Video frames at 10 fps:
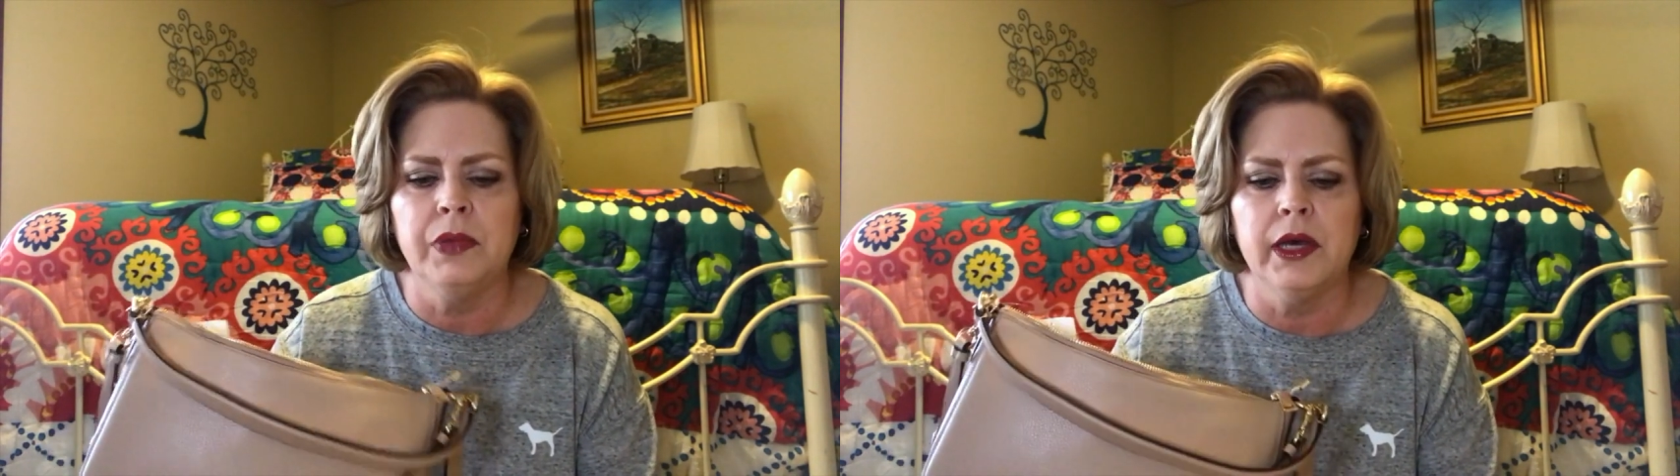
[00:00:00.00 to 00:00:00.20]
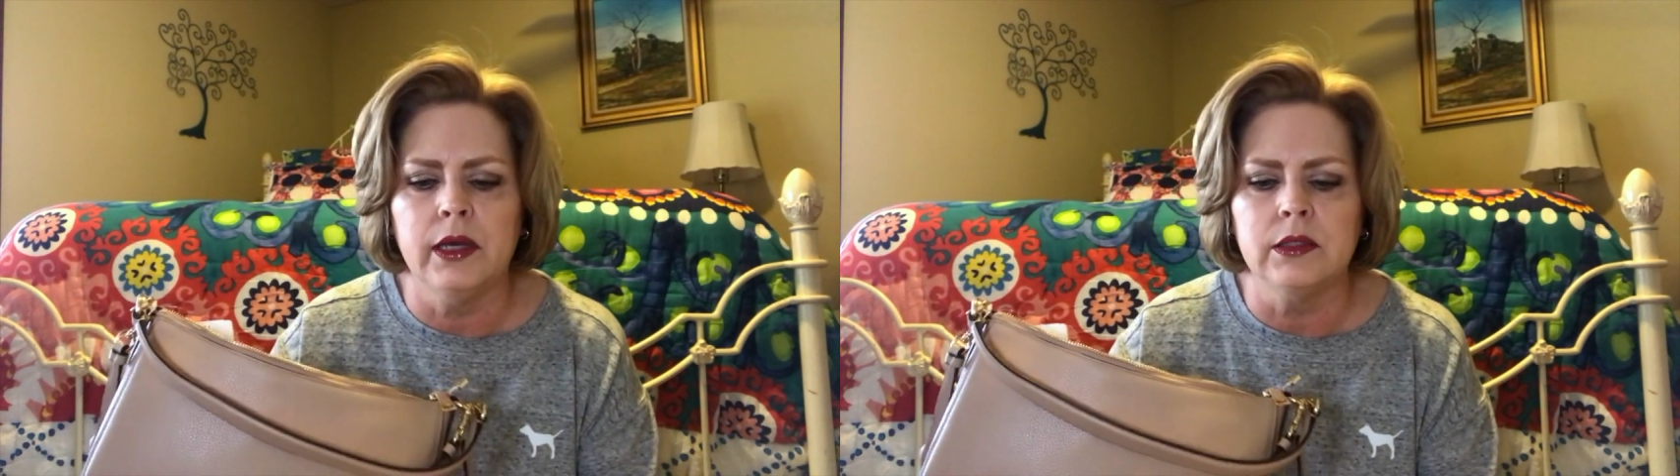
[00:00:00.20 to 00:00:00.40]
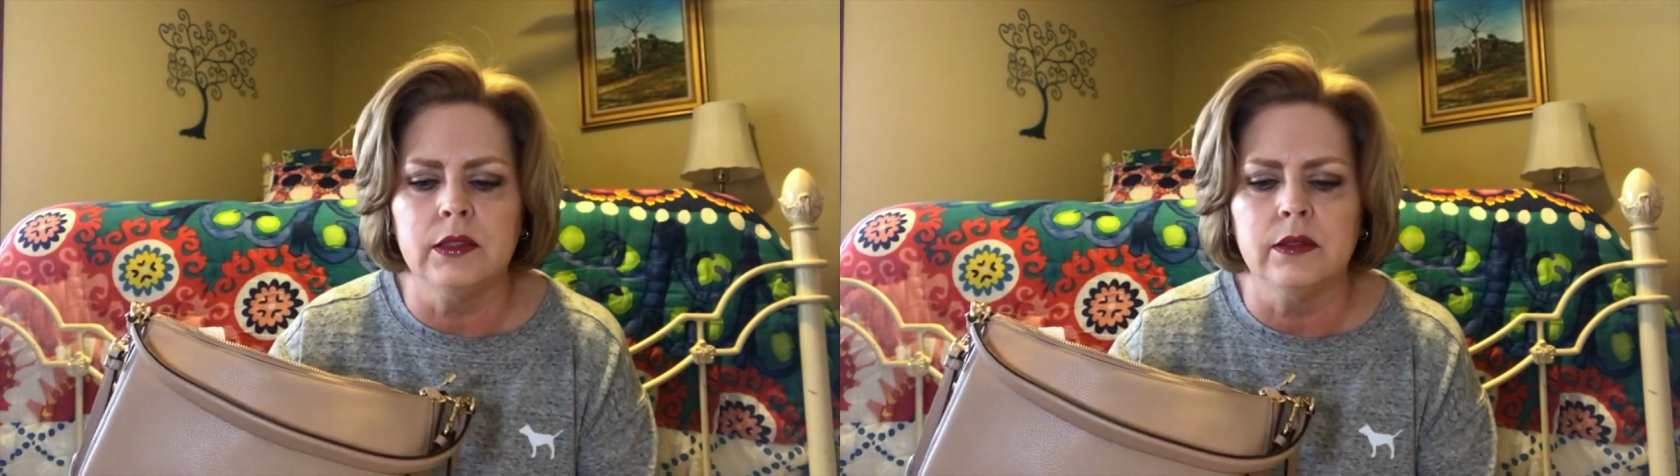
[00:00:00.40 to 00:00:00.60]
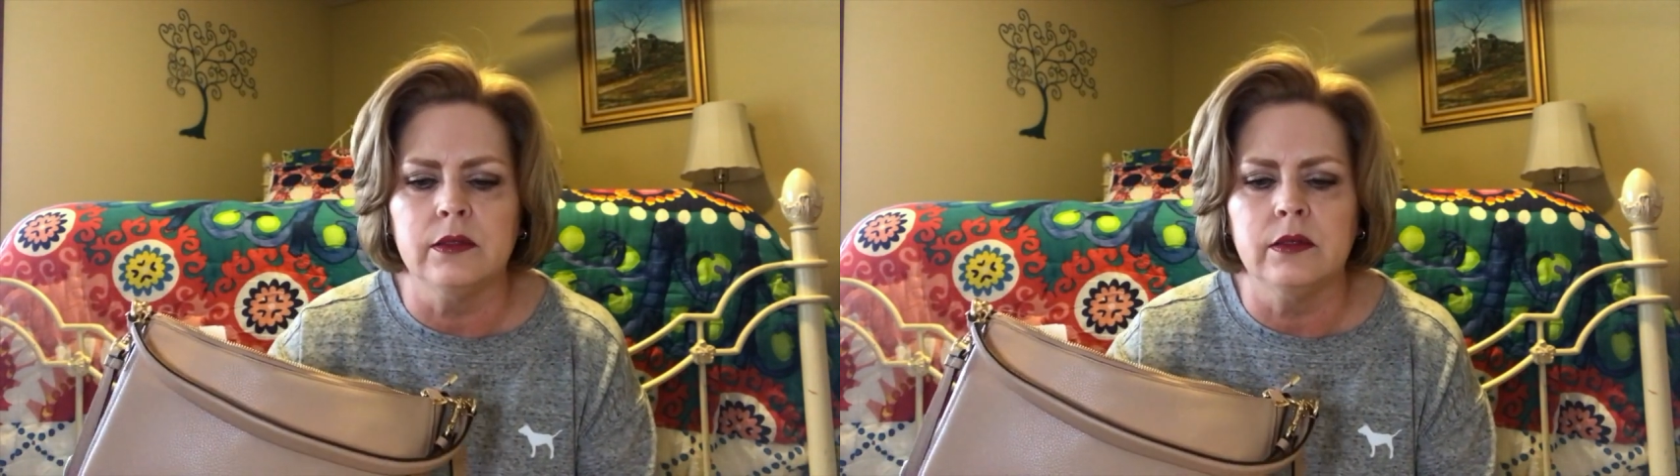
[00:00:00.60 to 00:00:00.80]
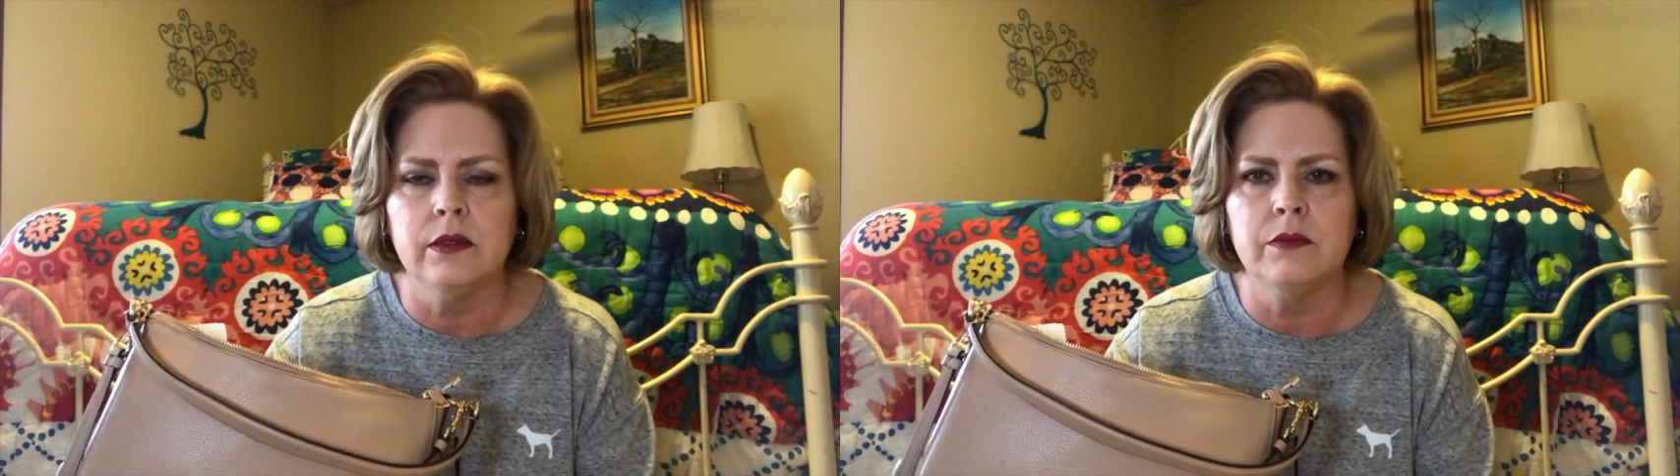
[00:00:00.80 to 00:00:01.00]
but
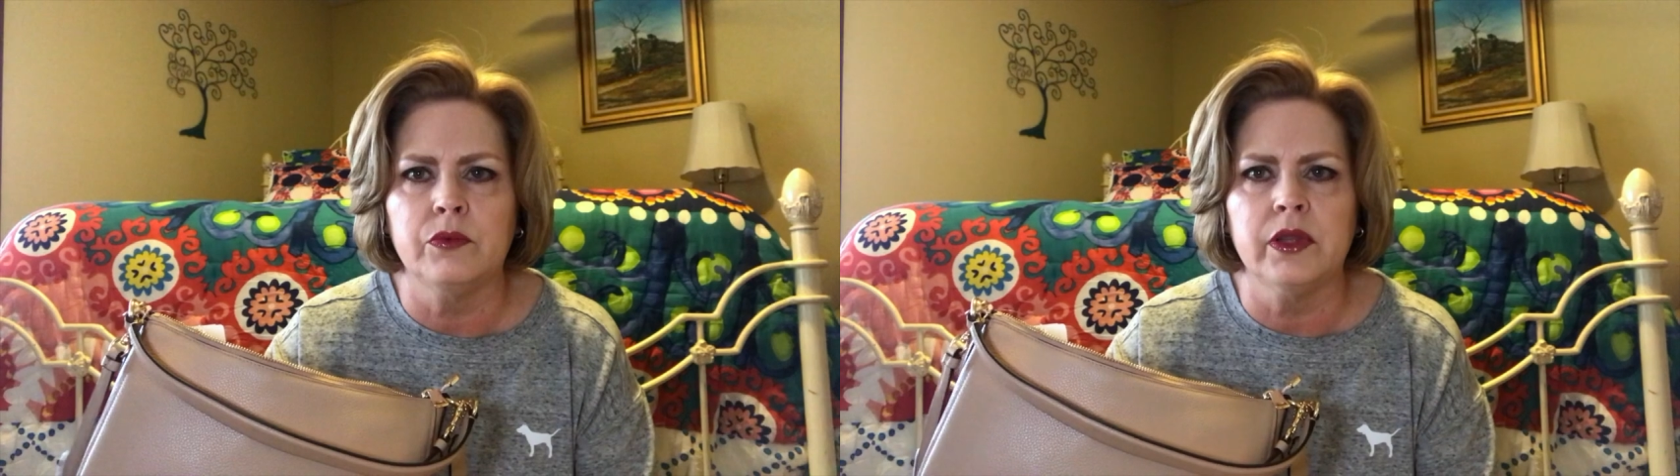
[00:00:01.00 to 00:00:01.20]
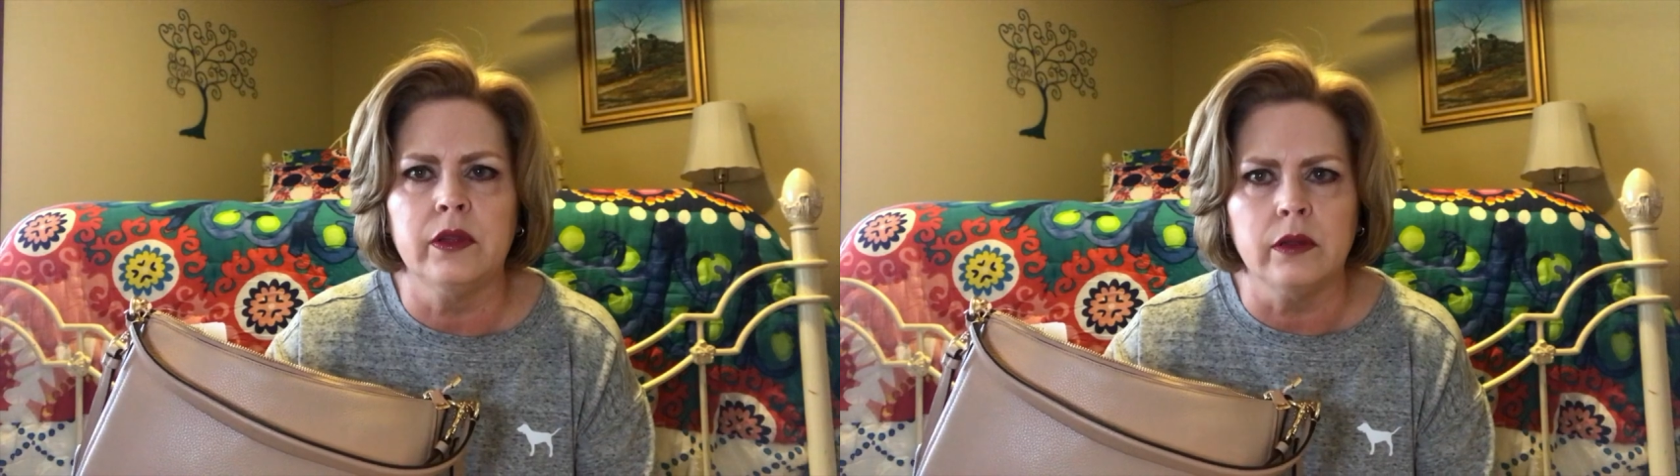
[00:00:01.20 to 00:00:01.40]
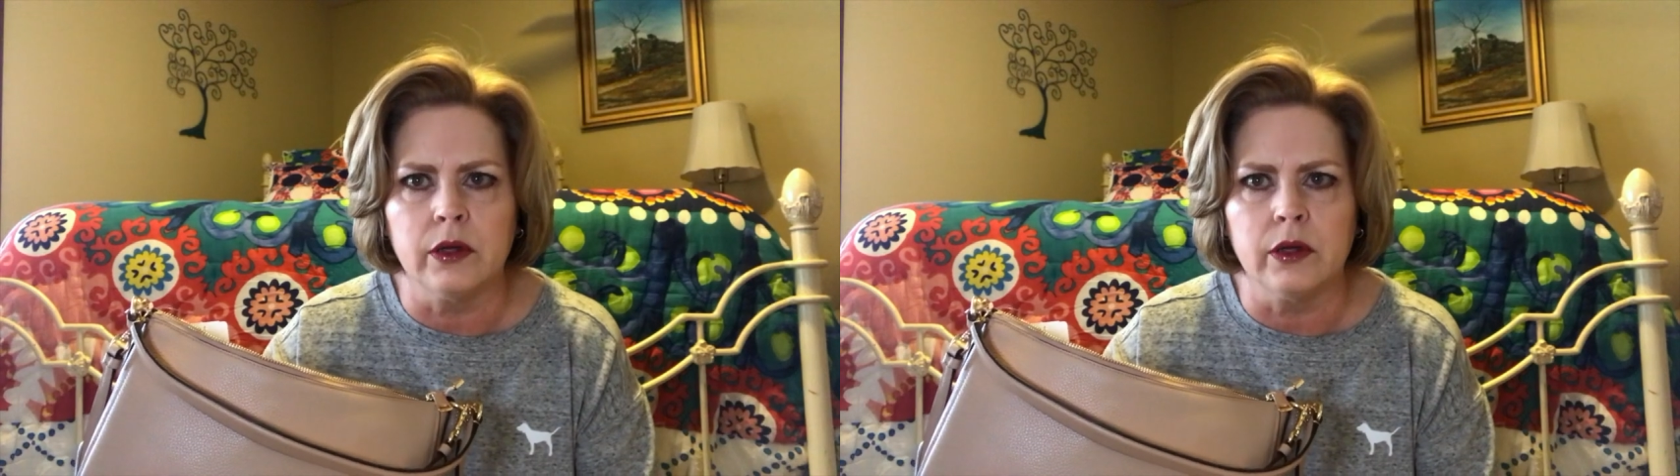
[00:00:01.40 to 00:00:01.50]
with the